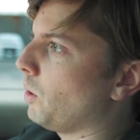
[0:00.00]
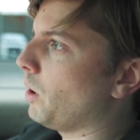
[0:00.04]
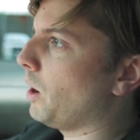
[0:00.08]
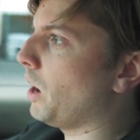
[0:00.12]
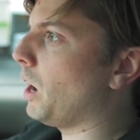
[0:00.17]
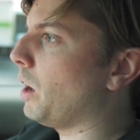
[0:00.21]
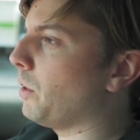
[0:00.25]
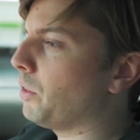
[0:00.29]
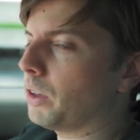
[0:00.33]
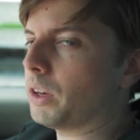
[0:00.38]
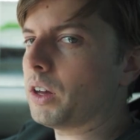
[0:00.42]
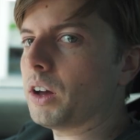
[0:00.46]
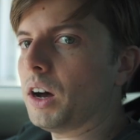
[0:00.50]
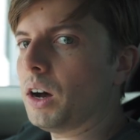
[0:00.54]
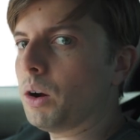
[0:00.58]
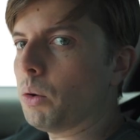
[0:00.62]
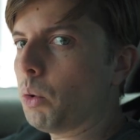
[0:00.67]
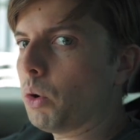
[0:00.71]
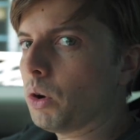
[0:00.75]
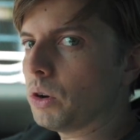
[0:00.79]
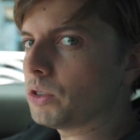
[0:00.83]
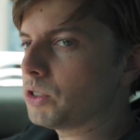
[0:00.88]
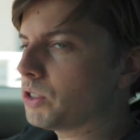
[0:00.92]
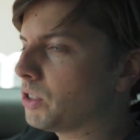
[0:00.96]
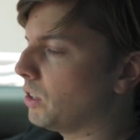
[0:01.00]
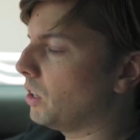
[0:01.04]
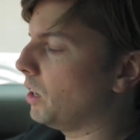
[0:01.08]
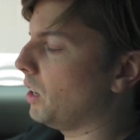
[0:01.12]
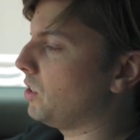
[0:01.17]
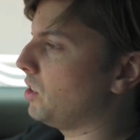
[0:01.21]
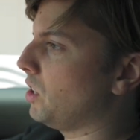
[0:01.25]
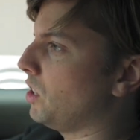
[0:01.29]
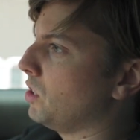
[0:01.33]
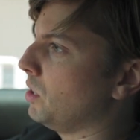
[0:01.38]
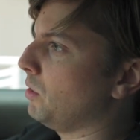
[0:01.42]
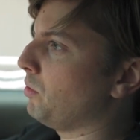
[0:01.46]
how the car was
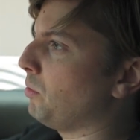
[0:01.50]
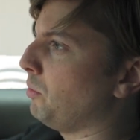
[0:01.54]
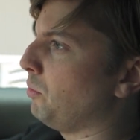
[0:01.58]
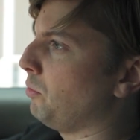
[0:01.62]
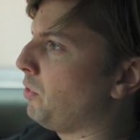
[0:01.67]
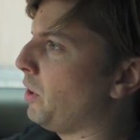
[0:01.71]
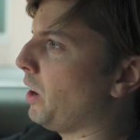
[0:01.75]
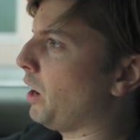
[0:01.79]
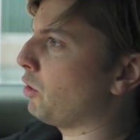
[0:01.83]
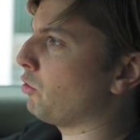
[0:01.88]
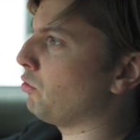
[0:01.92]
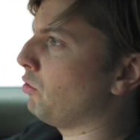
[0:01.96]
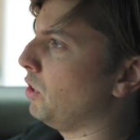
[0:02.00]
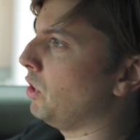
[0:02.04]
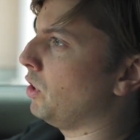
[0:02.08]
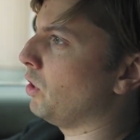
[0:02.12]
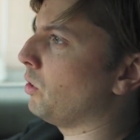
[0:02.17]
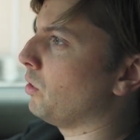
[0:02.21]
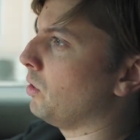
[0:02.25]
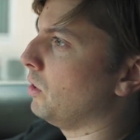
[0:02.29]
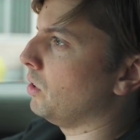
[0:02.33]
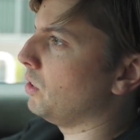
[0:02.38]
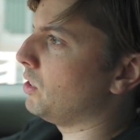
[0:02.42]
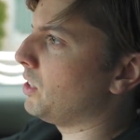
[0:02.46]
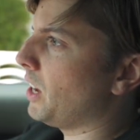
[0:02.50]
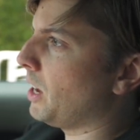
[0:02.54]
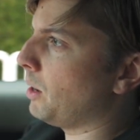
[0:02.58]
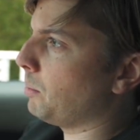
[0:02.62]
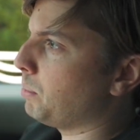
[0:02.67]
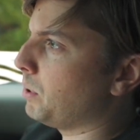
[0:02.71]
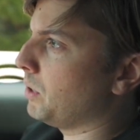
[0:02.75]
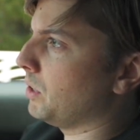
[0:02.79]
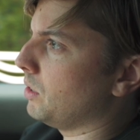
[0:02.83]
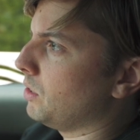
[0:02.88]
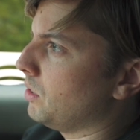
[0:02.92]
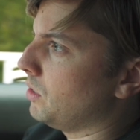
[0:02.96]
essentially from factory, you know, the
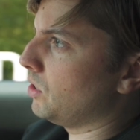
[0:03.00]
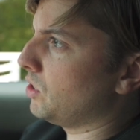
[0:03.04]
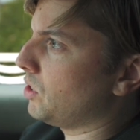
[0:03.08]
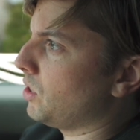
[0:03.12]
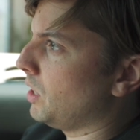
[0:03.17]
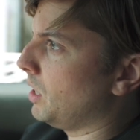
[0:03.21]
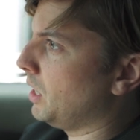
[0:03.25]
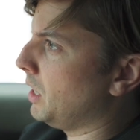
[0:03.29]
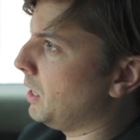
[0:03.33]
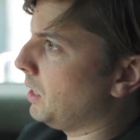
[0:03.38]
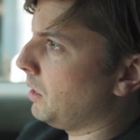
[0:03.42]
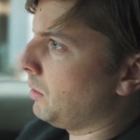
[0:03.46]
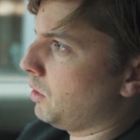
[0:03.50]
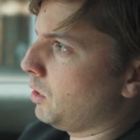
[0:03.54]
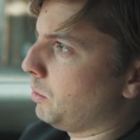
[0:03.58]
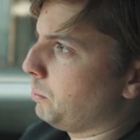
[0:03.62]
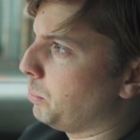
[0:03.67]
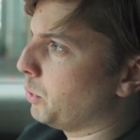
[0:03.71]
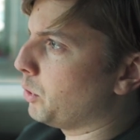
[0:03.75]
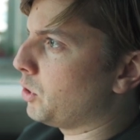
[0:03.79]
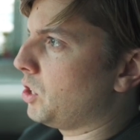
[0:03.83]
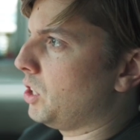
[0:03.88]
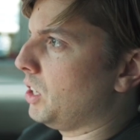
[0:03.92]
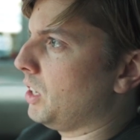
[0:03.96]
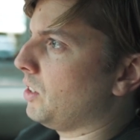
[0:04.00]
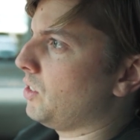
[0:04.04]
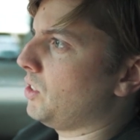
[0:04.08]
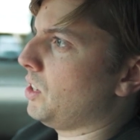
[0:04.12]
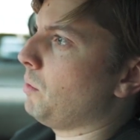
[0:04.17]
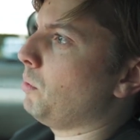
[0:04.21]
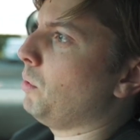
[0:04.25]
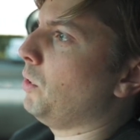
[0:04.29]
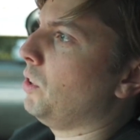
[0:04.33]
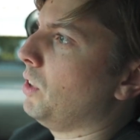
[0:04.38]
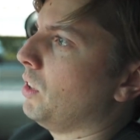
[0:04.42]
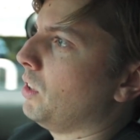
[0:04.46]
dampers, the bushings,
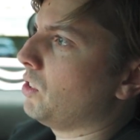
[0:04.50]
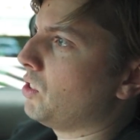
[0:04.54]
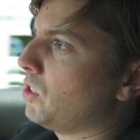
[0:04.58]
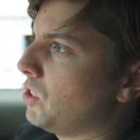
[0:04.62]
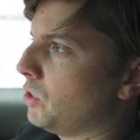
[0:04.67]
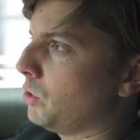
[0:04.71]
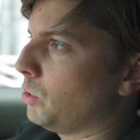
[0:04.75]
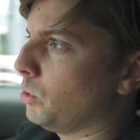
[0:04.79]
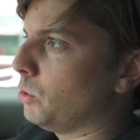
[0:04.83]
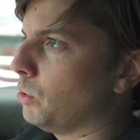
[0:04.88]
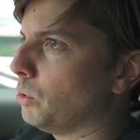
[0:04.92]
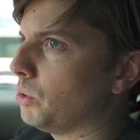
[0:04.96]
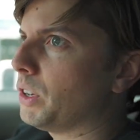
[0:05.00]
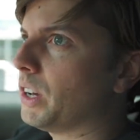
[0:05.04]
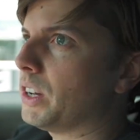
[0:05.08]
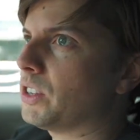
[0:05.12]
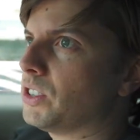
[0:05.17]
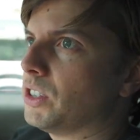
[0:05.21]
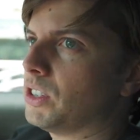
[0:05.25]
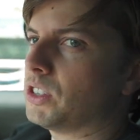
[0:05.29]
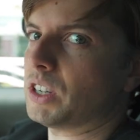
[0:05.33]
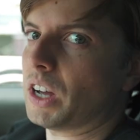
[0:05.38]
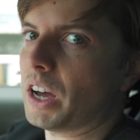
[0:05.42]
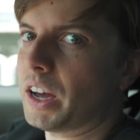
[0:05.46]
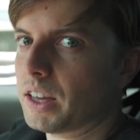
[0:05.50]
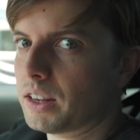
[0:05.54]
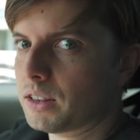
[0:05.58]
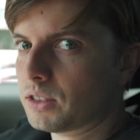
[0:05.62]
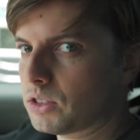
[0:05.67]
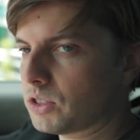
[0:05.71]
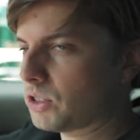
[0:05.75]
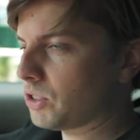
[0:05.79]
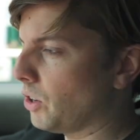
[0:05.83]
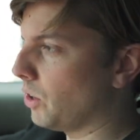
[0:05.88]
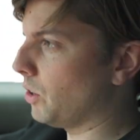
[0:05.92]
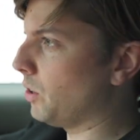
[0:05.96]
everything is still nice and tight.
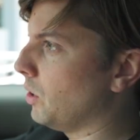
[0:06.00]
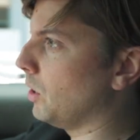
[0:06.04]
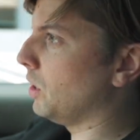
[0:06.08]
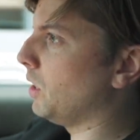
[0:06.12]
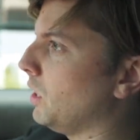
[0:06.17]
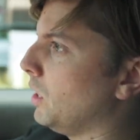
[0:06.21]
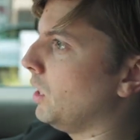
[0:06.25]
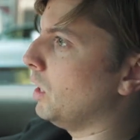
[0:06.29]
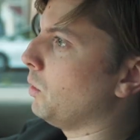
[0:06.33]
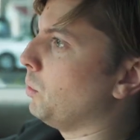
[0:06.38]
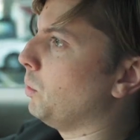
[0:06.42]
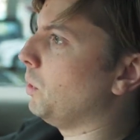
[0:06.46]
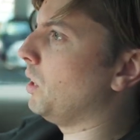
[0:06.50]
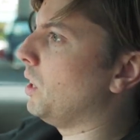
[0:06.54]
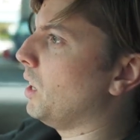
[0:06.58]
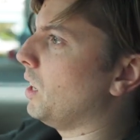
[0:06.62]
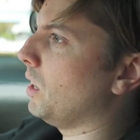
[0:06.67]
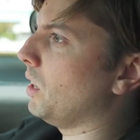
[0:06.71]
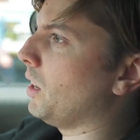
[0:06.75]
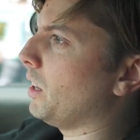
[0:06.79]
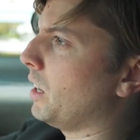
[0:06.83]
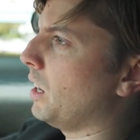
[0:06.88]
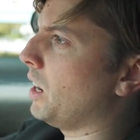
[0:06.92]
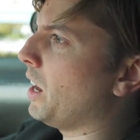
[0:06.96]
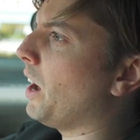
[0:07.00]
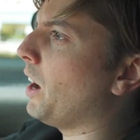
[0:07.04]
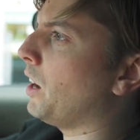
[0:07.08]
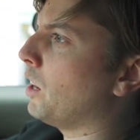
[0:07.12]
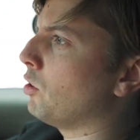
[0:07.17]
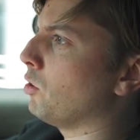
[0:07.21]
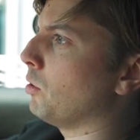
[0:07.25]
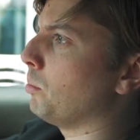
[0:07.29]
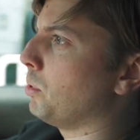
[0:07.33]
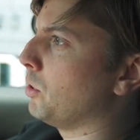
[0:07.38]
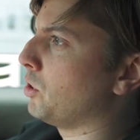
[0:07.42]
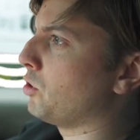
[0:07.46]
So we get like an
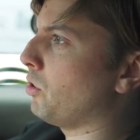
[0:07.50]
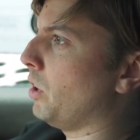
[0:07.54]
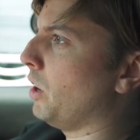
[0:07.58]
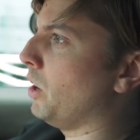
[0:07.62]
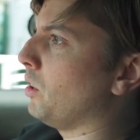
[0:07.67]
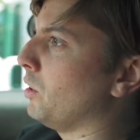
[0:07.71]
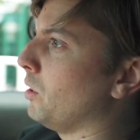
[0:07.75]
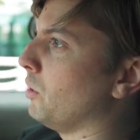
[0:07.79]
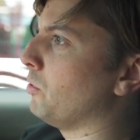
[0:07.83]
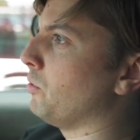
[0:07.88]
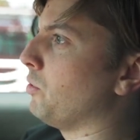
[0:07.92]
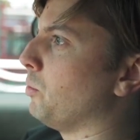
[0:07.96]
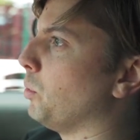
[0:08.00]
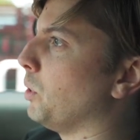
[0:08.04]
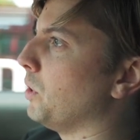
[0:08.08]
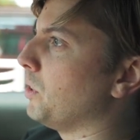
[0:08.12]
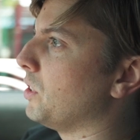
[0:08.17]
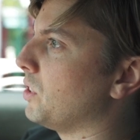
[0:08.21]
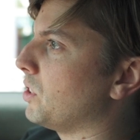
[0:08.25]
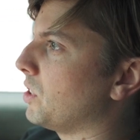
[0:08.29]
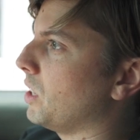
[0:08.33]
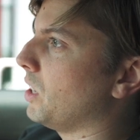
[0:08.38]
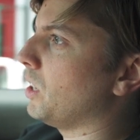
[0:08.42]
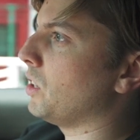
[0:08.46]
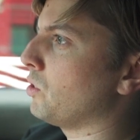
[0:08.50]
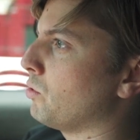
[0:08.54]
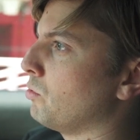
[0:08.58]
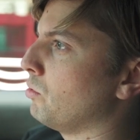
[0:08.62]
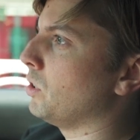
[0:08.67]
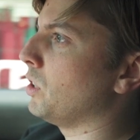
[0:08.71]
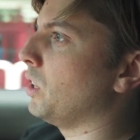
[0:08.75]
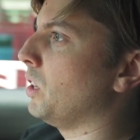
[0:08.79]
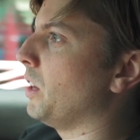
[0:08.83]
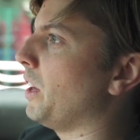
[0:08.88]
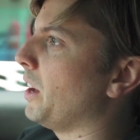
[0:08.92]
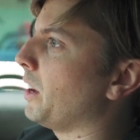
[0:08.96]
accurate portrayal of what this car's
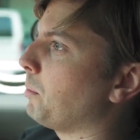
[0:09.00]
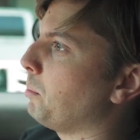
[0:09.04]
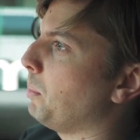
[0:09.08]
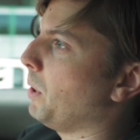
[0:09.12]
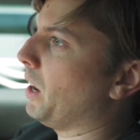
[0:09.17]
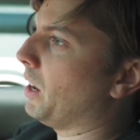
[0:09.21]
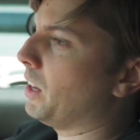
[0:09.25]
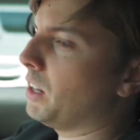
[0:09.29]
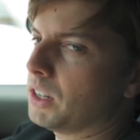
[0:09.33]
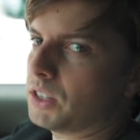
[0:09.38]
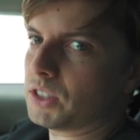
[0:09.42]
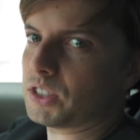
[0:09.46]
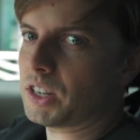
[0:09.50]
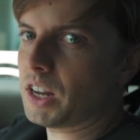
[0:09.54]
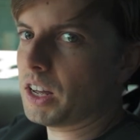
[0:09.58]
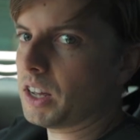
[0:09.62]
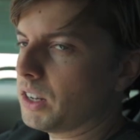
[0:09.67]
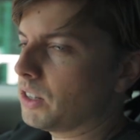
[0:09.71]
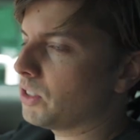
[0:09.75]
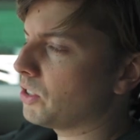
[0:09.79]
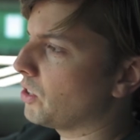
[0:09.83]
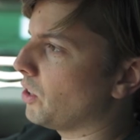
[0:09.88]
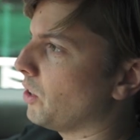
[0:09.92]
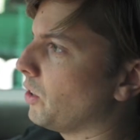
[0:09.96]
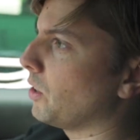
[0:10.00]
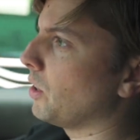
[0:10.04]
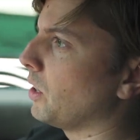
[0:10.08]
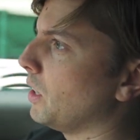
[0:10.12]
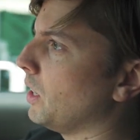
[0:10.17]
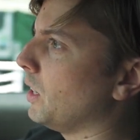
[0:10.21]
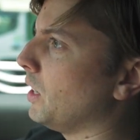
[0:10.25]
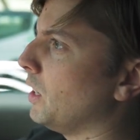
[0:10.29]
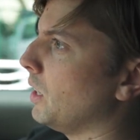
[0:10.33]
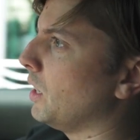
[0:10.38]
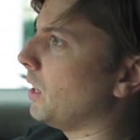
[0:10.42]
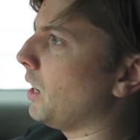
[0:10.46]
really like back in its day. So
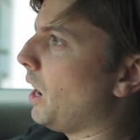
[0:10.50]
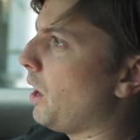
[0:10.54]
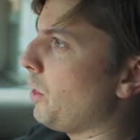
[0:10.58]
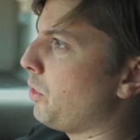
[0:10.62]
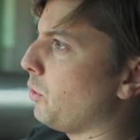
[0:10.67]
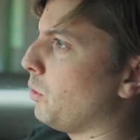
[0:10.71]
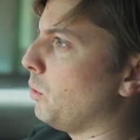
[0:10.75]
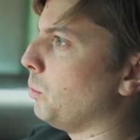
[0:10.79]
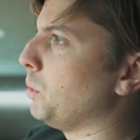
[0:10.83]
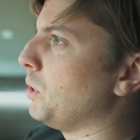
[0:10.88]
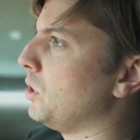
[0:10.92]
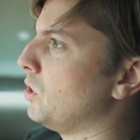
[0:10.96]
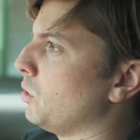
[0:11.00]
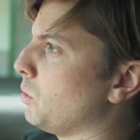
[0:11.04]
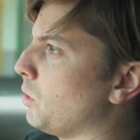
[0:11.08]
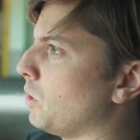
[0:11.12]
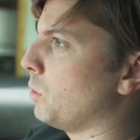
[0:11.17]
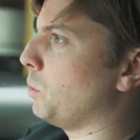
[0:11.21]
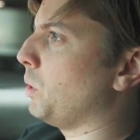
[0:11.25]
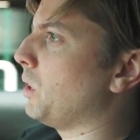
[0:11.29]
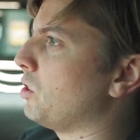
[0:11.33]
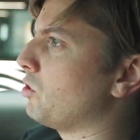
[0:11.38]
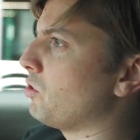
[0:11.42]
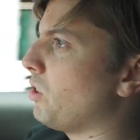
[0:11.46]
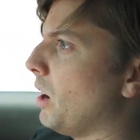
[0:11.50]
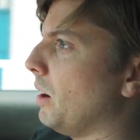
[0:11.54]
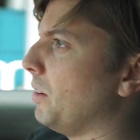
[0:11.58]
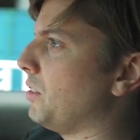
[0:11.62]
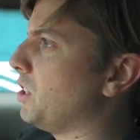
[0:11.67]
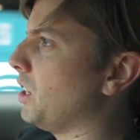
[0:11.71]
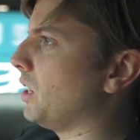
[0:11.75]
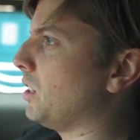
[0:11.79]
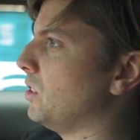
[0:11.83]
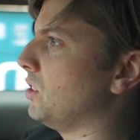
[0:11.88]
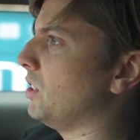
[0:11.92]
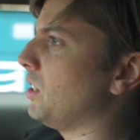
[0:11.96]
I thought we'd do a quick drive
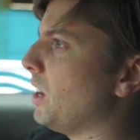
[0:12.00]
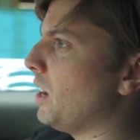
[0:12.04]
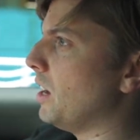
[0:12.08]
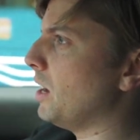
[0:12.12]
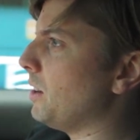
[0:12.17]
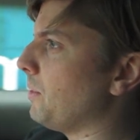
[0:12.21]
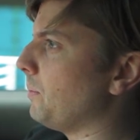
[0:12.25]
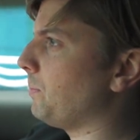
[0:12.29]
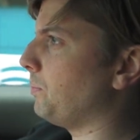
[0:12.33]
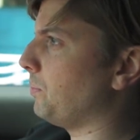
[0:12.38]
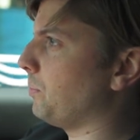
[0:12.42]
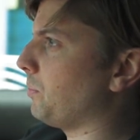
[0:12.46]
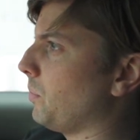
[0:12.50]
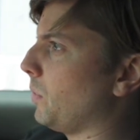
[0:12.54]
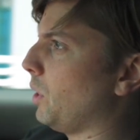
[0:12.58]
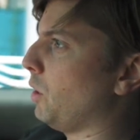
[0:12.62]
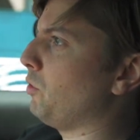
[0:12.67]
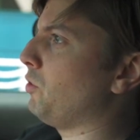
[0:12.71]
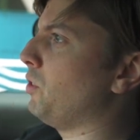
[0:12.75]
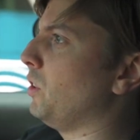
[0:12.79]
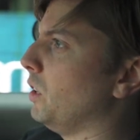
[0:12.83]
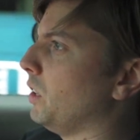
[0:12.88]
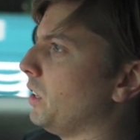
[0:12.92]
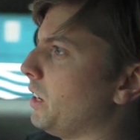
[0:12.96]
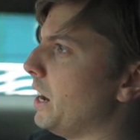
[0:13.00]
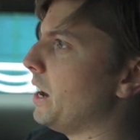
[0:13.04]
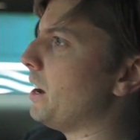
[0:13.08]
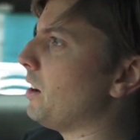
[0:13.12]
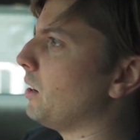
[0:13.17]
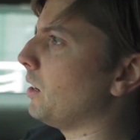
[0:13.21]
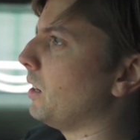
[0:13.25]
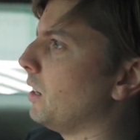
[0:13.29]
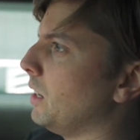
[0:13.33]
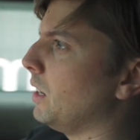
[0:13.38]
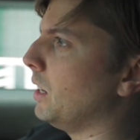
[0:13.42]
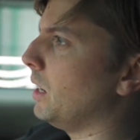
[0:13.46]
check today, feel it
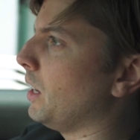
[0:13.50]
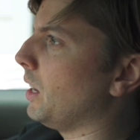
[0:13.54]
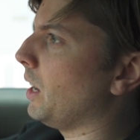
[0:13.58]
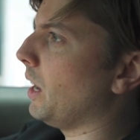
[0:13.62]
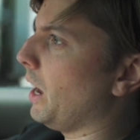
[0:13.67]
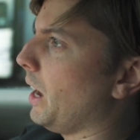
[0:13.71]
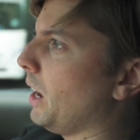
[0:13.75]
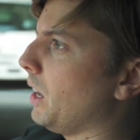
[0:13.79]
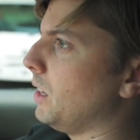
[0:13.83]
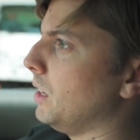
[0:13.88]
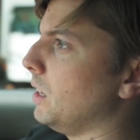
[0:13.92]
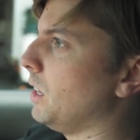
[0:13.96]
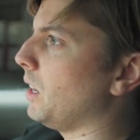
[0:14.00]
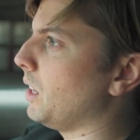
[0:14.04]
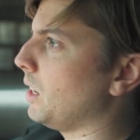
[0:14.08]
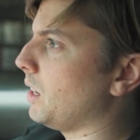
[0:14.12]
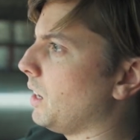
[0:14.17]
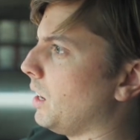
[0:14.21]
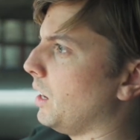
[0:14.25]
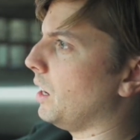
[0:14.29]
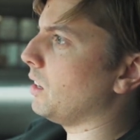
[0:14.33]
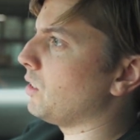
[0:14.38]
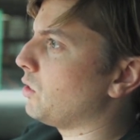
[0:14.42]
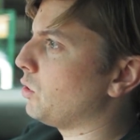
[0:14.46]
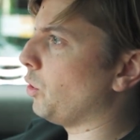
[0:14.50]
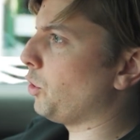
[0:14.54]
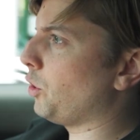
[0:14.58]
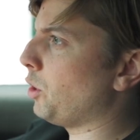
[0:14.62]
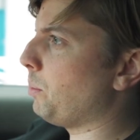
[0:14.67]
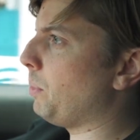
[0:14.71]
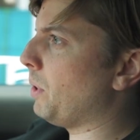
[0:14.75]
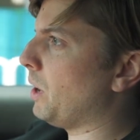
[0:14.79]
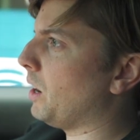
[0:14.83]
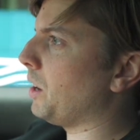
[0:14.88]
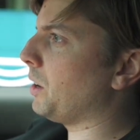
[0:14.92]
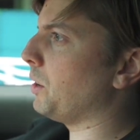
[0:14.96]
out, and then uh, talk
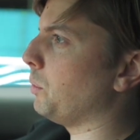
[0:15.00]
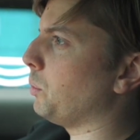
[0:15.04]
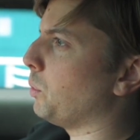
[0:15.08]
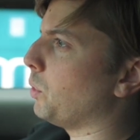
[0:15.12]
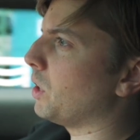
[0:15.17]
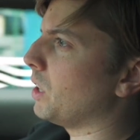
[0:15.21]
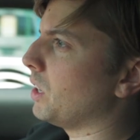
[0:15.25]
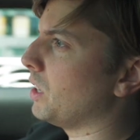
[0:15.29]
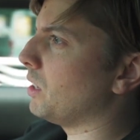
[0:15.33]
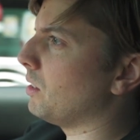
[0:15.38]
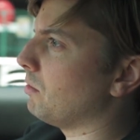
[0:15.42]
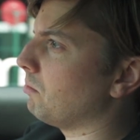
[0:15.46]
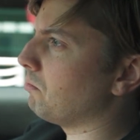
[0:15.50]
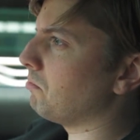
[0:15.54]
about what it